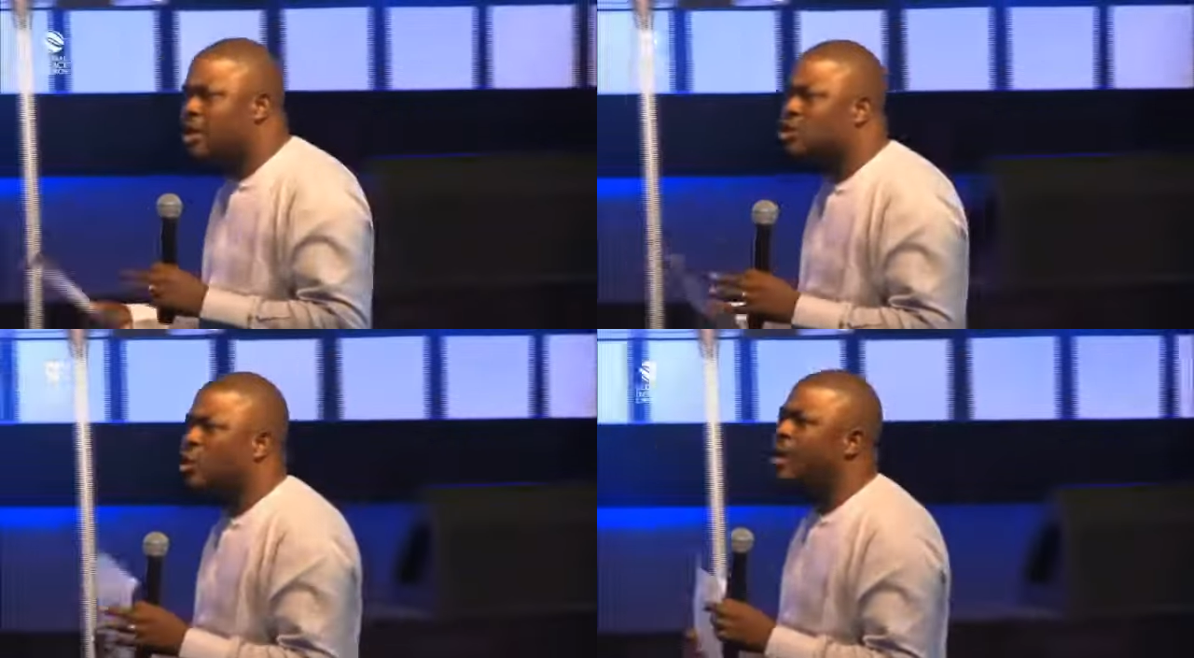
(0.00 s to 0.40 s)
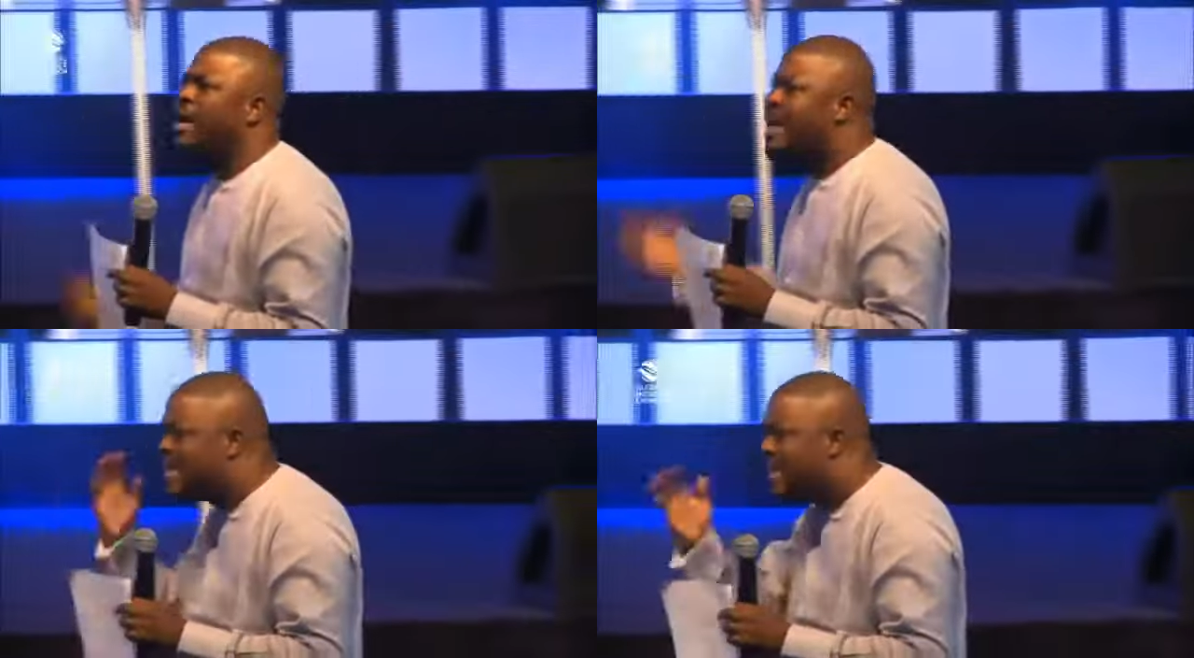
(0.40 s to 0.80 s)
make sure
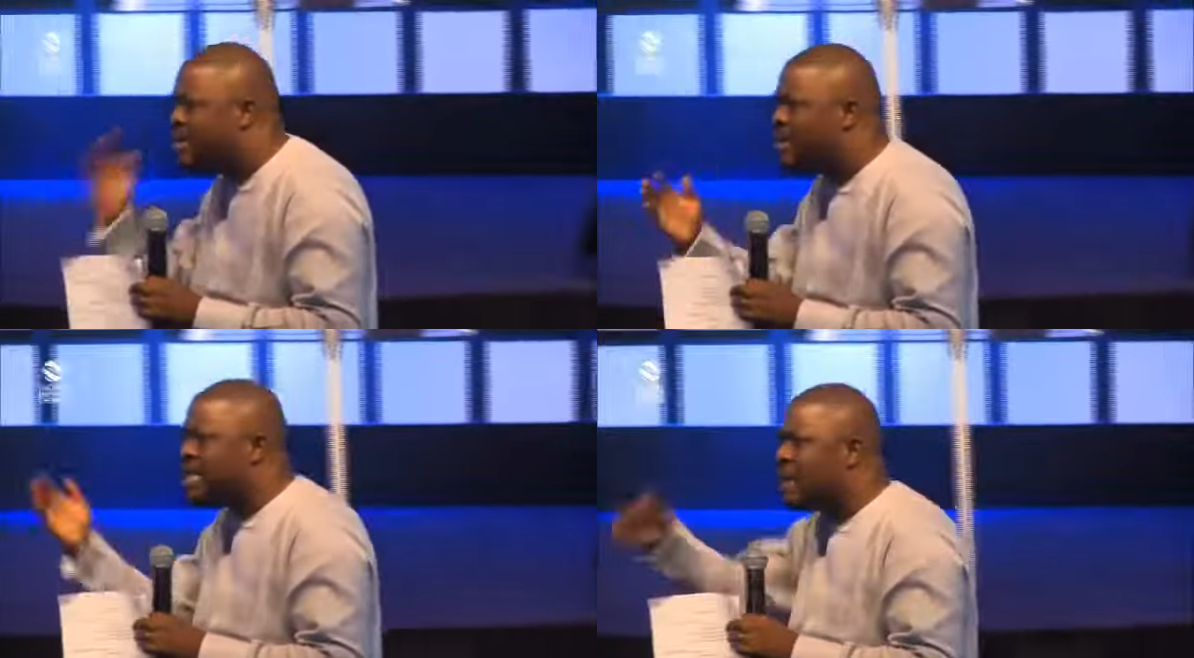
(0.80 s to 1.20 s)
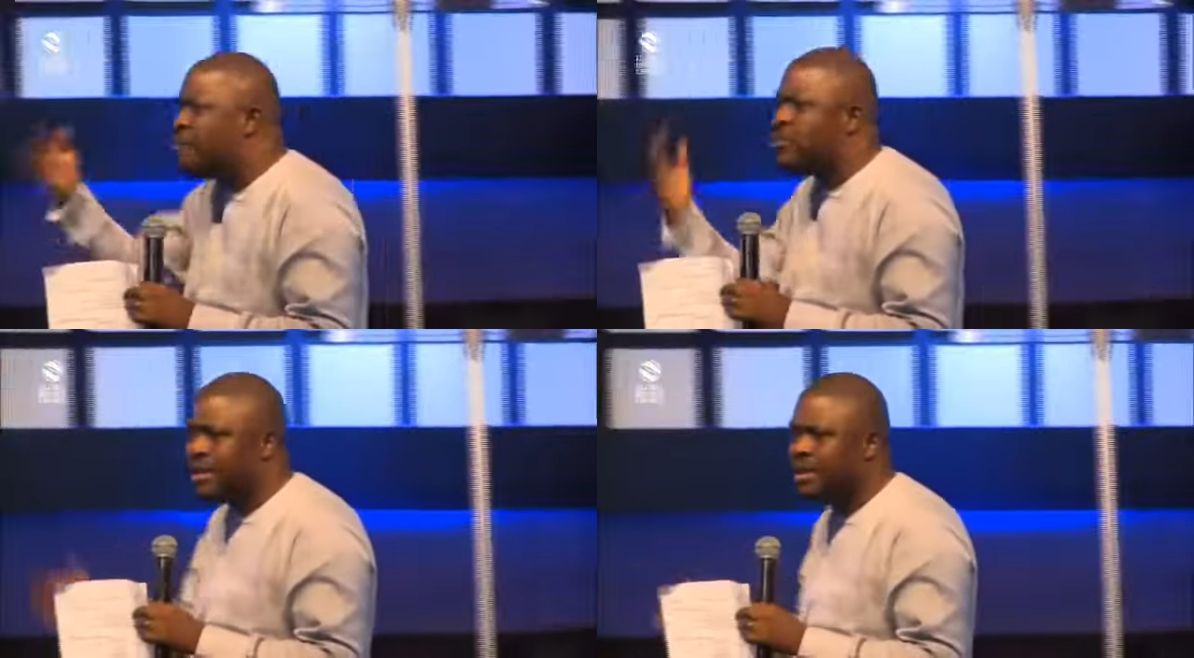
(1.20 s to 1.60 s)
you engage anybody
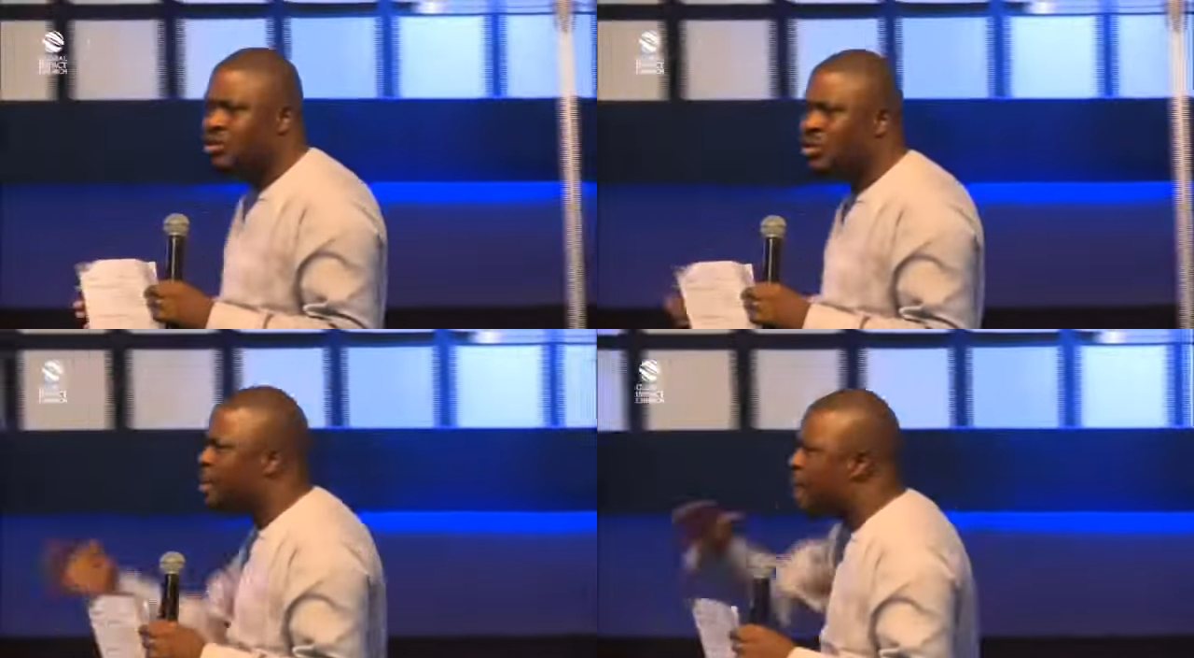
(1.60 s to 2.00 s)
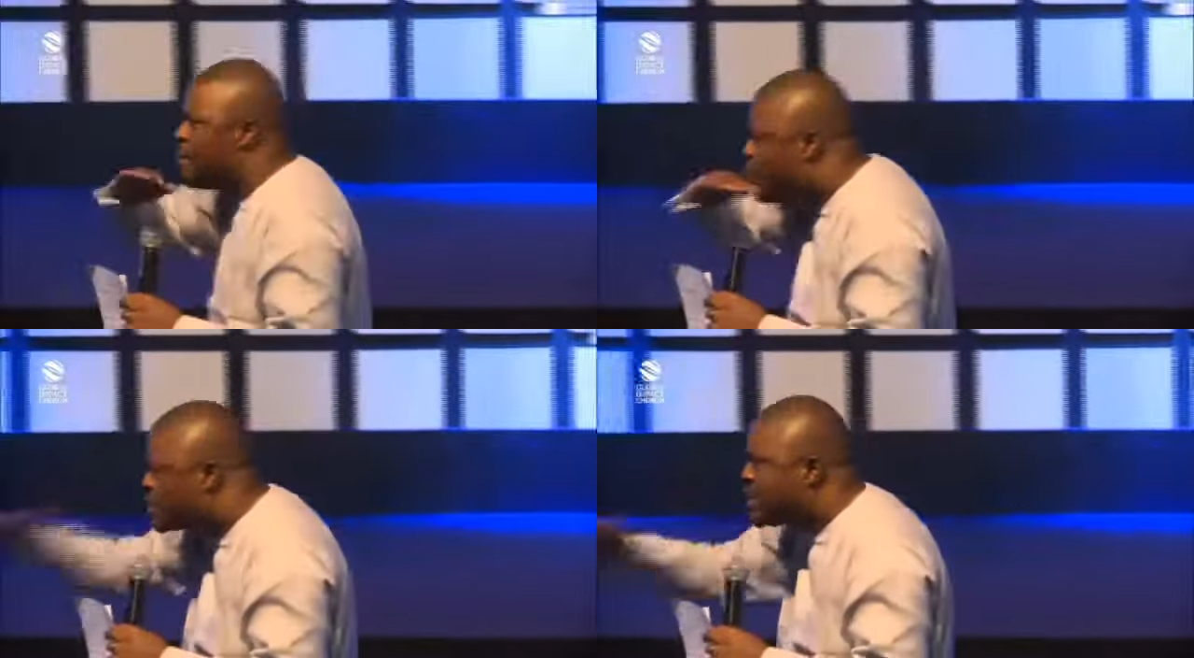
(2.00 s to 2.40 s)
that's abusing it. You
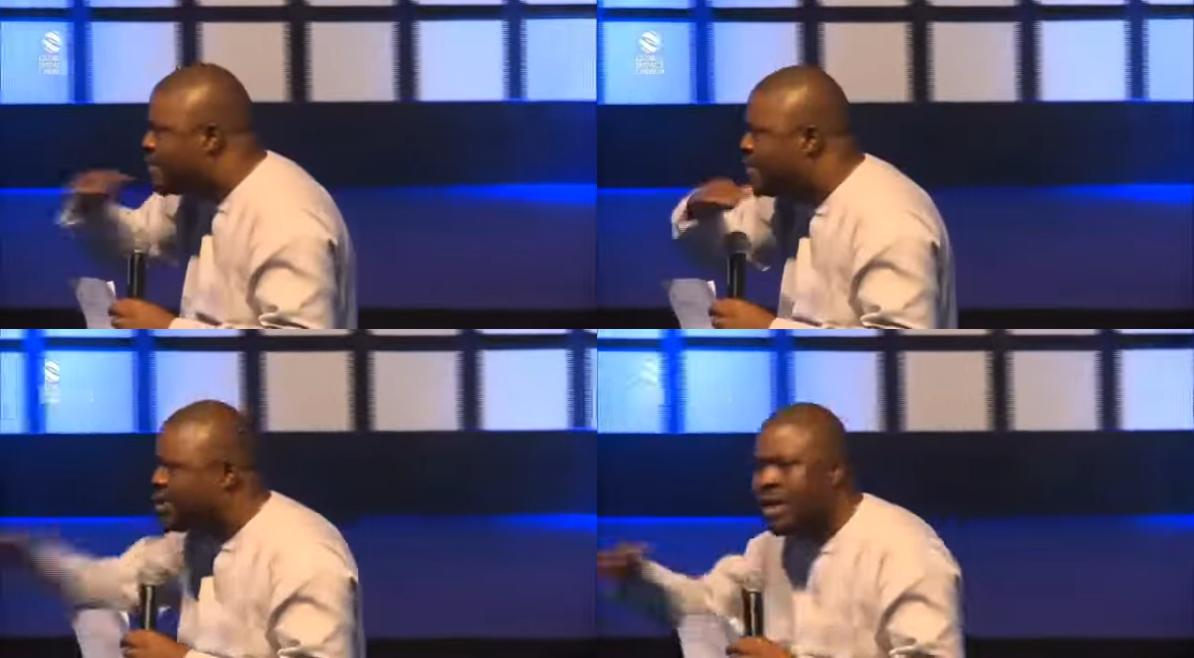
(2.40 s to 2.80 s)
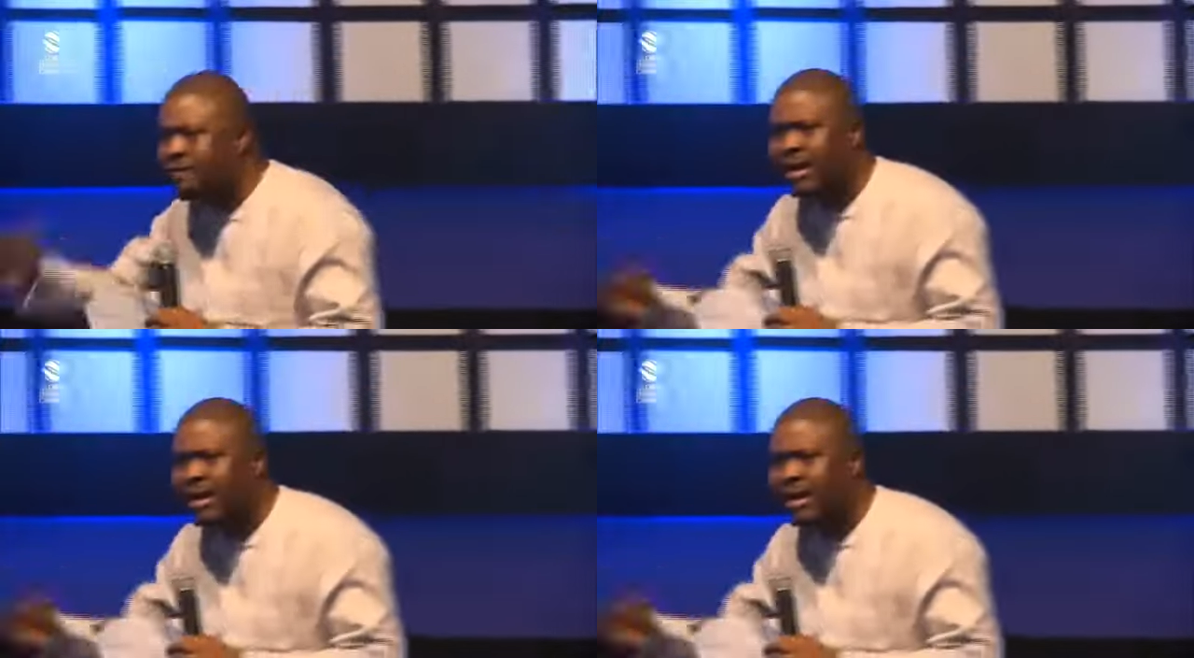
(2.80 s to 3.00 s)
can't be posting everything